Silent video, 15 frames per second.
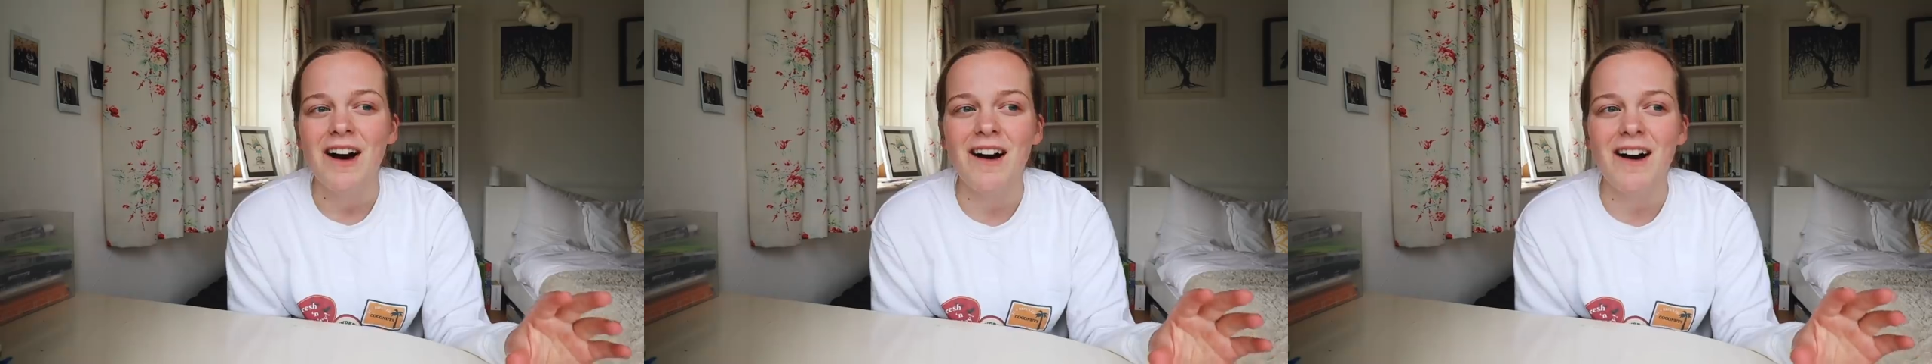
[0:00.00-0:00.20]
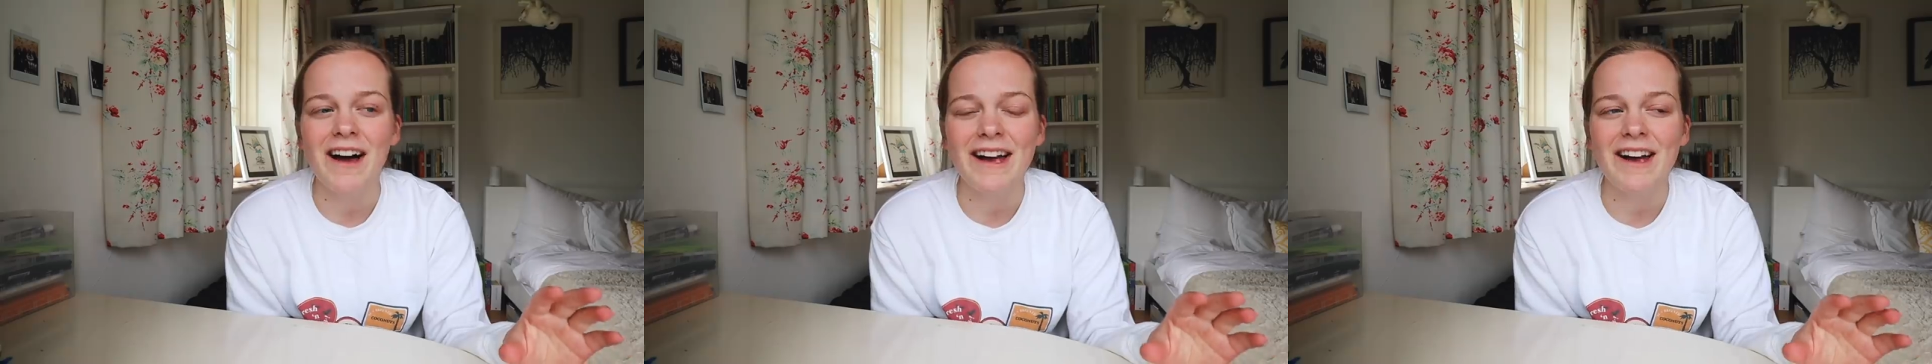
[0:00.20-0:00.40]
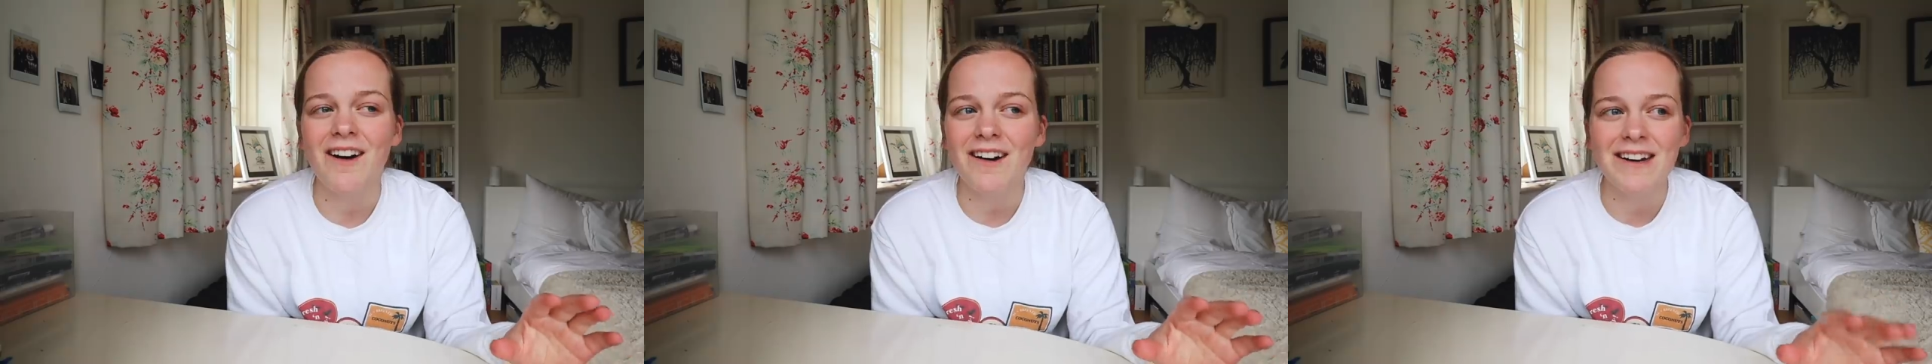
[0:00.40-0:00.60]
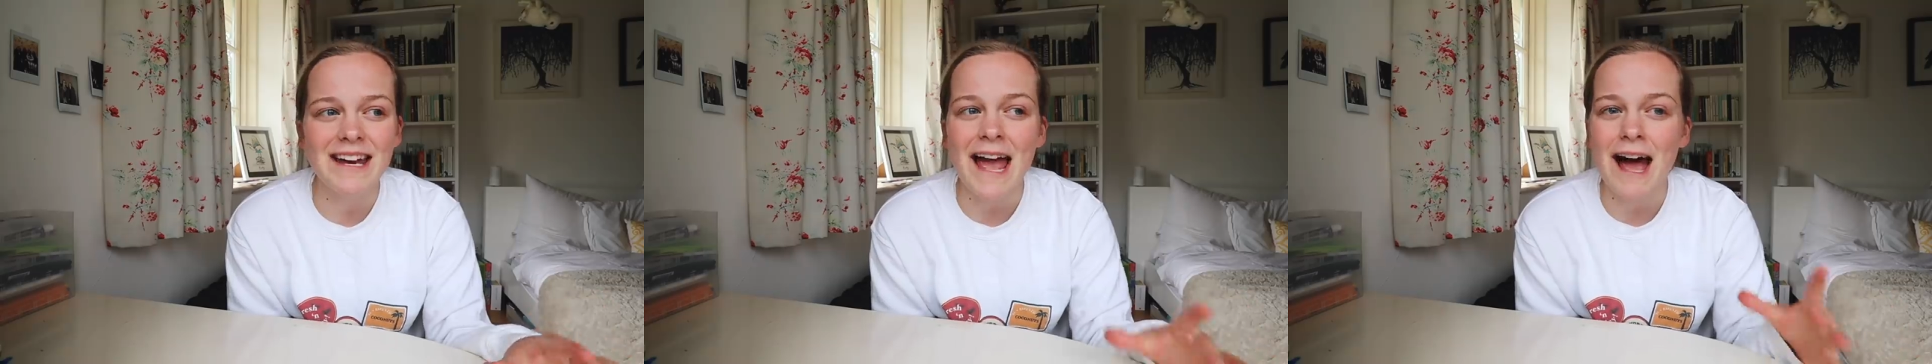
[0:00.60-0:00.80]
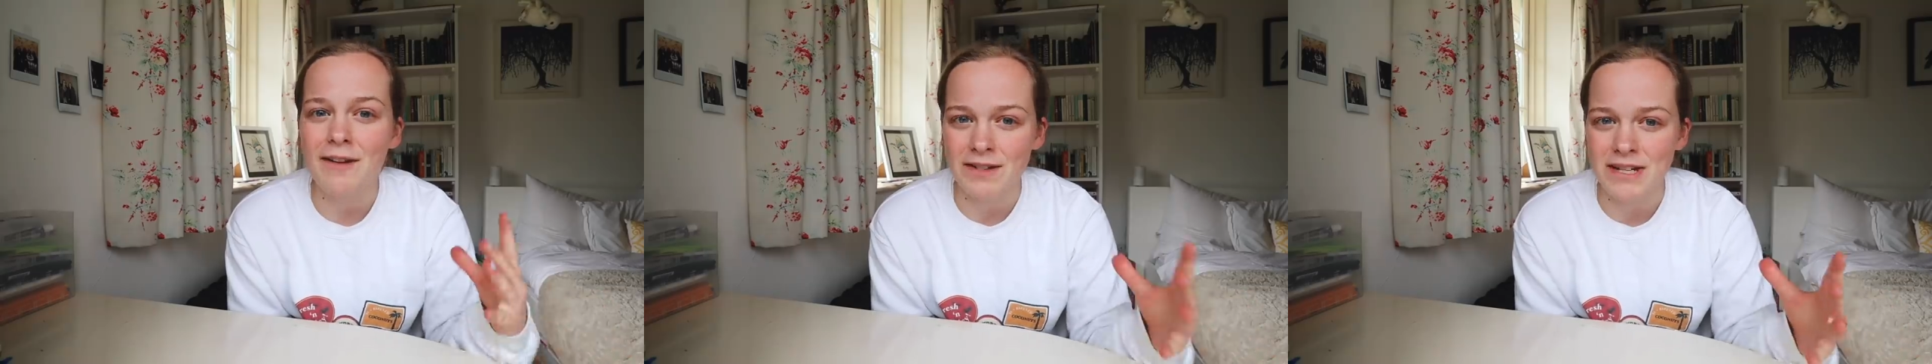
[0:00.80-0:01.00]
I
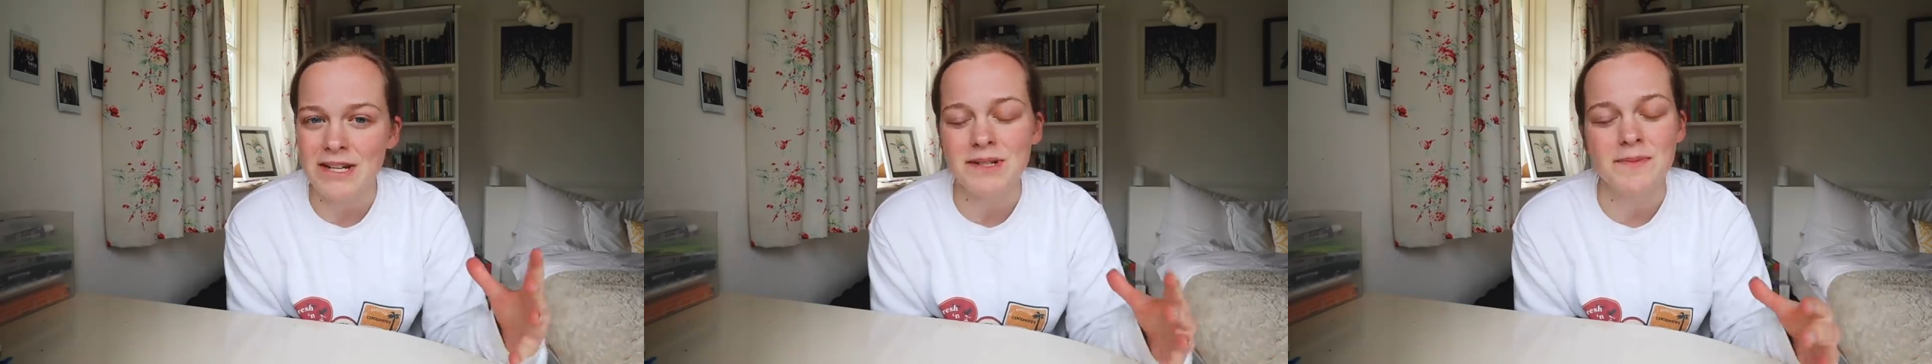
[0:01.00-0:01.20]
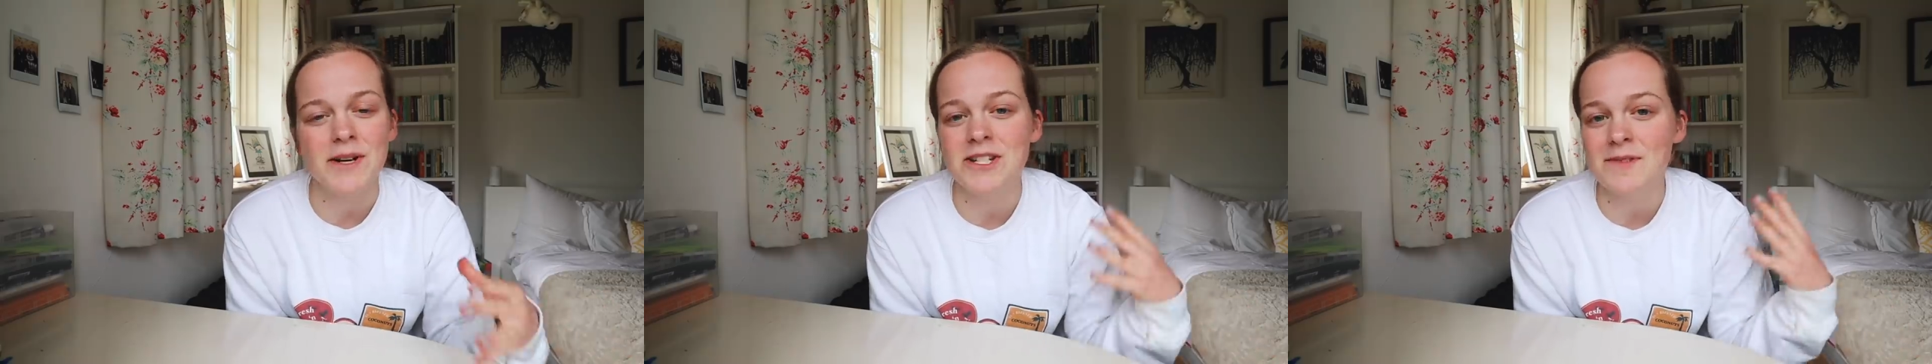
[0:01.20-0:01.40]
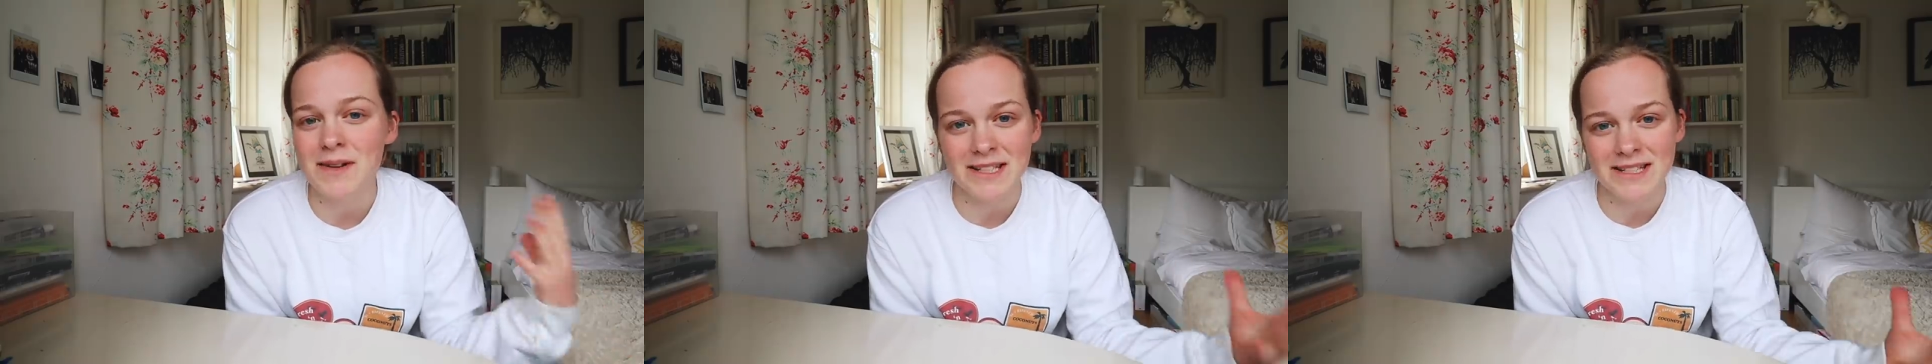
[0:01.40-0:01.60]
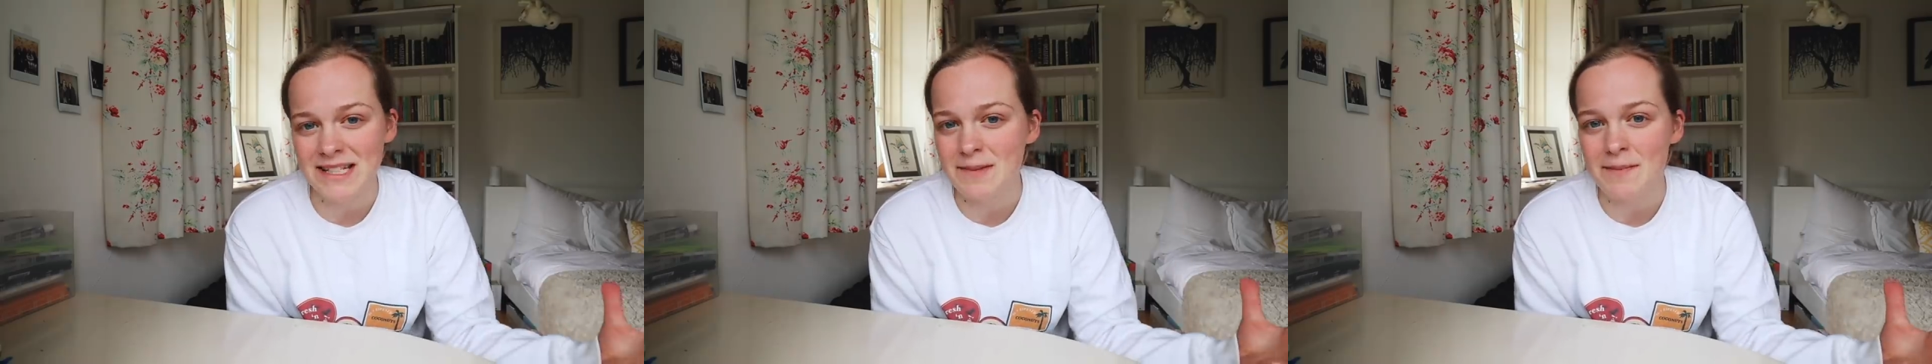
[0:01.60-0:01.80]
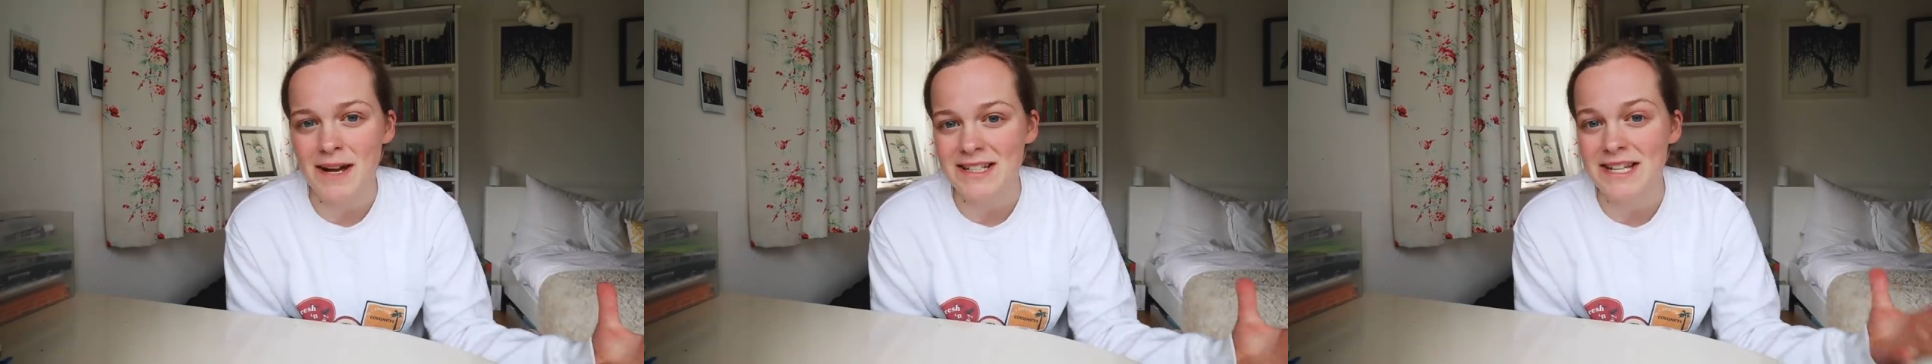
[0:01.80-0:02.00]
hardly ever use my
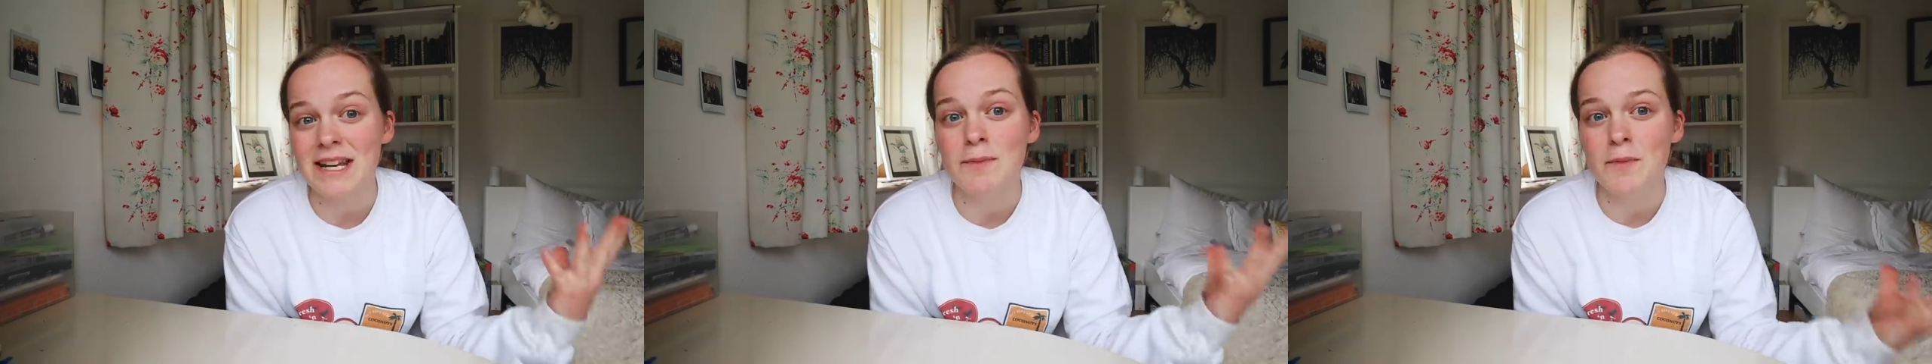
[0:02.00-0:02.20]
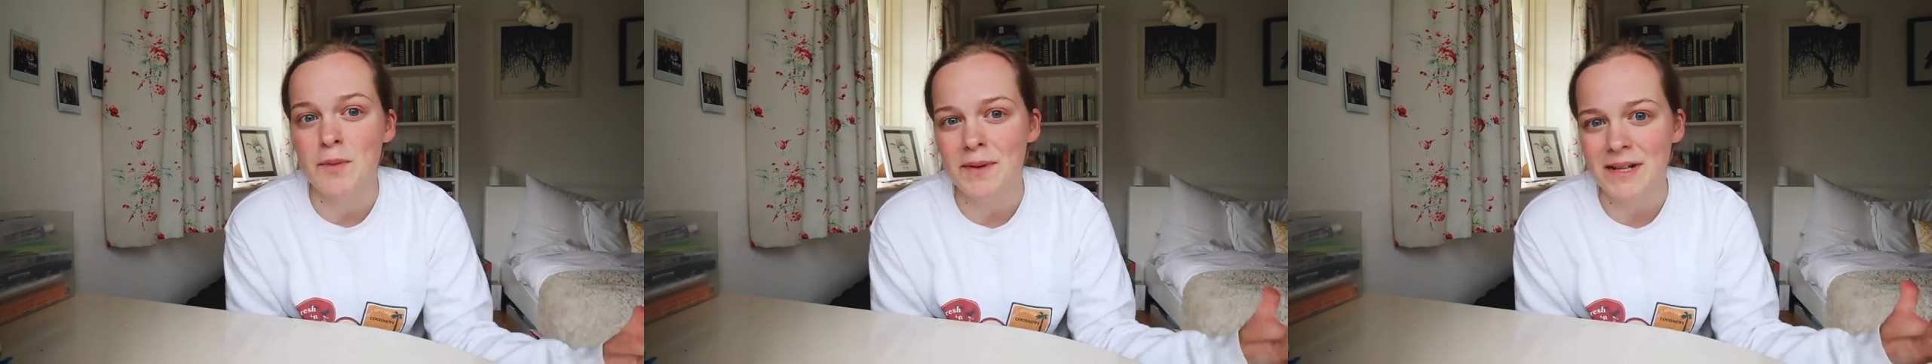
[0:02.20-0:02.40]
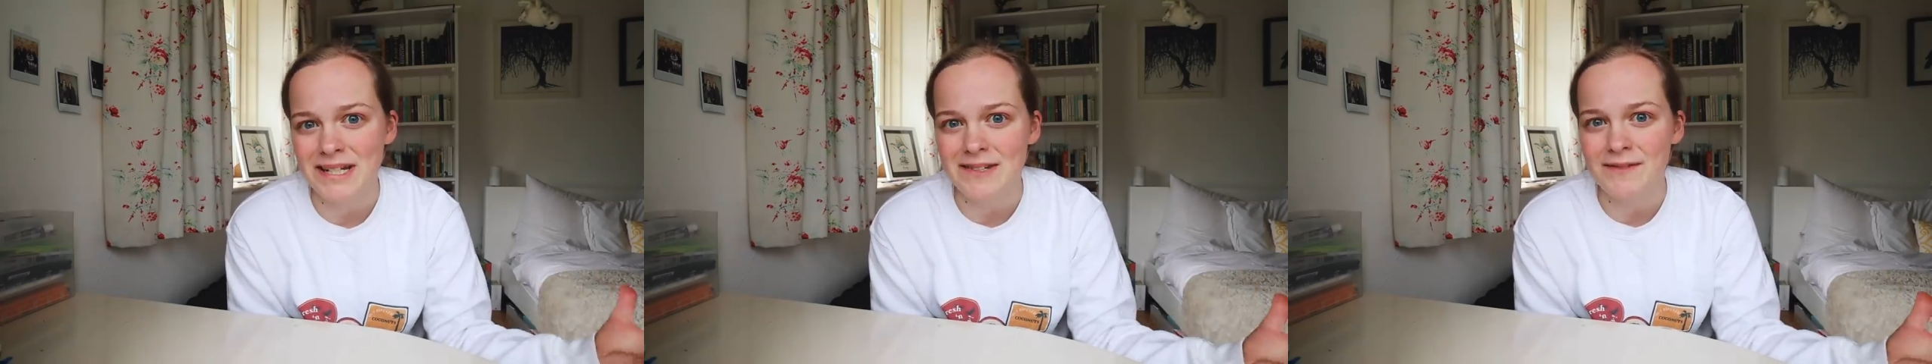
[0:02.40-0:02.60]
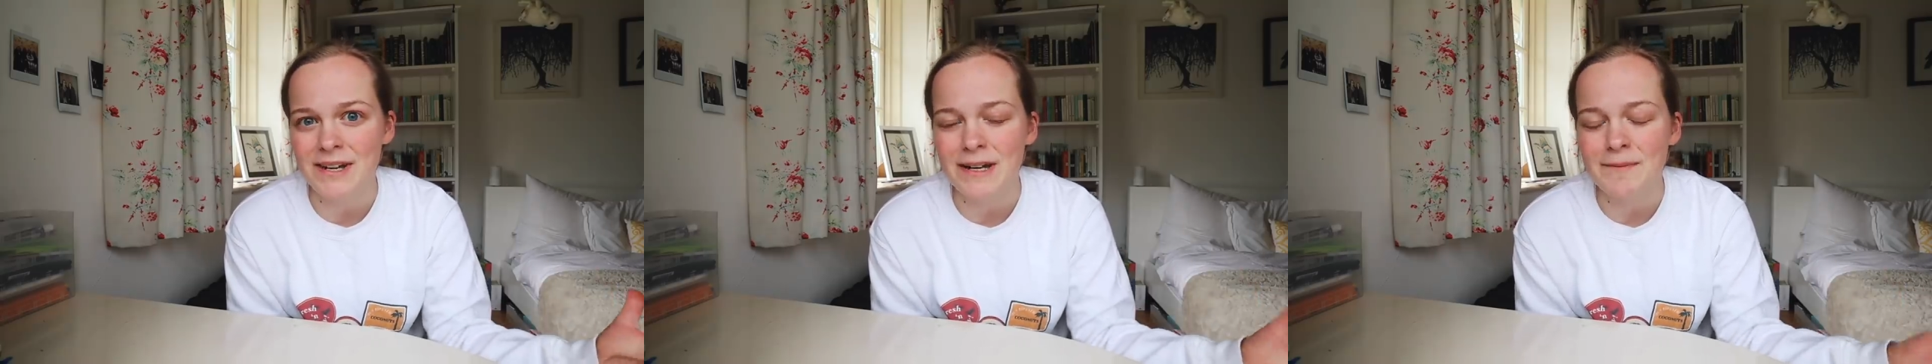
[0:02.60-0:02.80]
gymnastics mat anymore because of it.